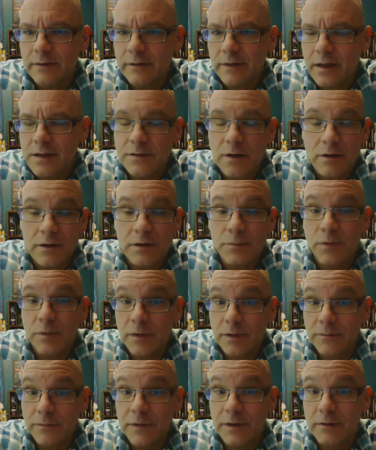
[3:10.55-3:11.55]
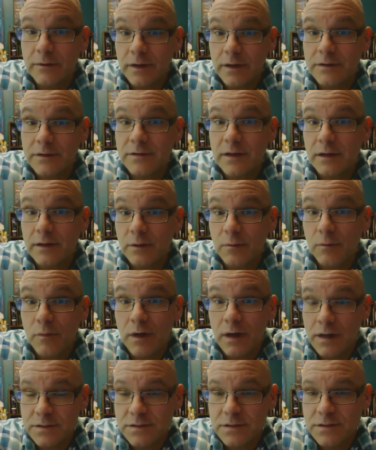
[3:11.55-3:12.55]
And it's hard to put my finger on exactly
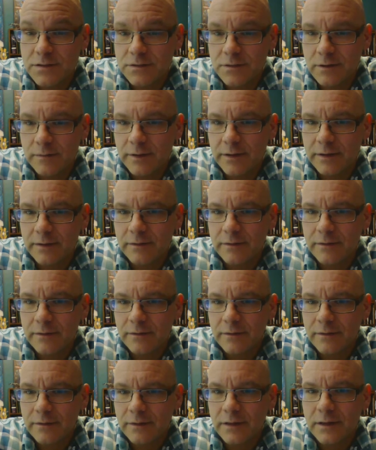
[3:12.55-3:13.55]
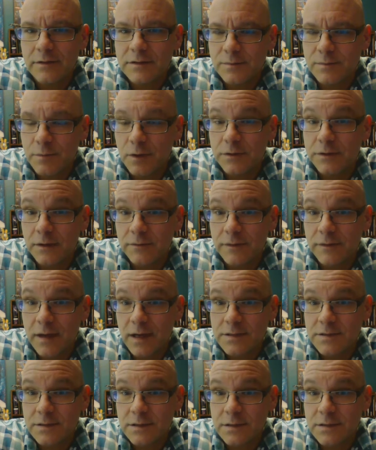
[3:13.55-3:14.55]
why it's disturbing. It's
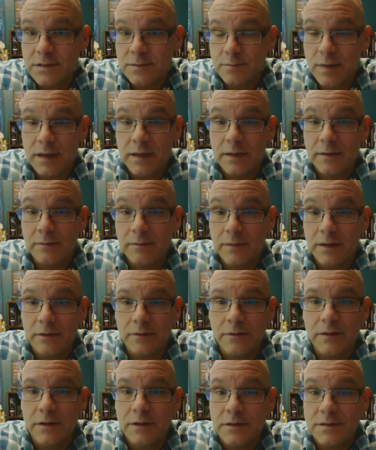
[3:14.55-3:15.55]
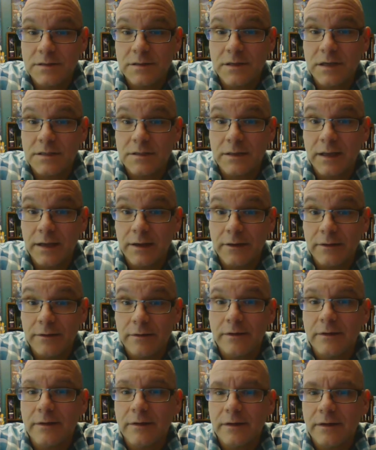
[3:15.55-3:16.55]
multifaceted, it's many, it's layered.
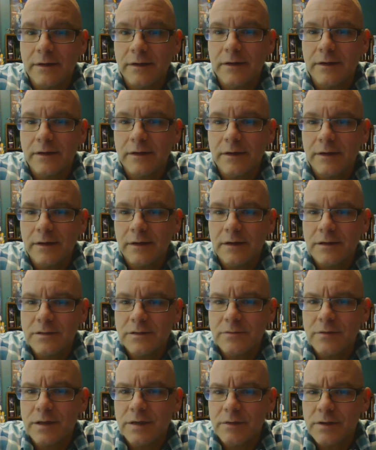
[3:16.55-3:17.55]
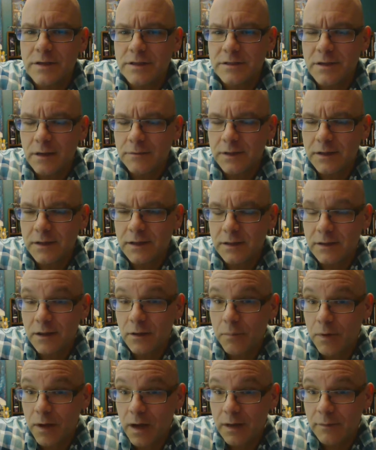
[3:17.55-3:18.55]
It's really, really tough to get to the
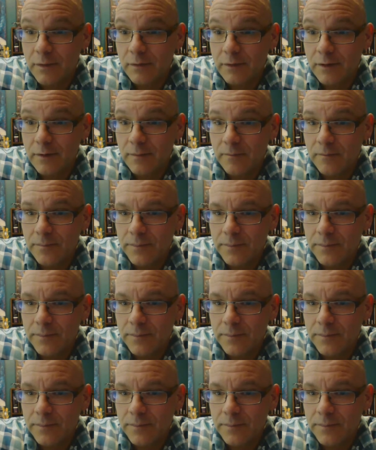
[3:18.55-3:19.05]
bottom of it.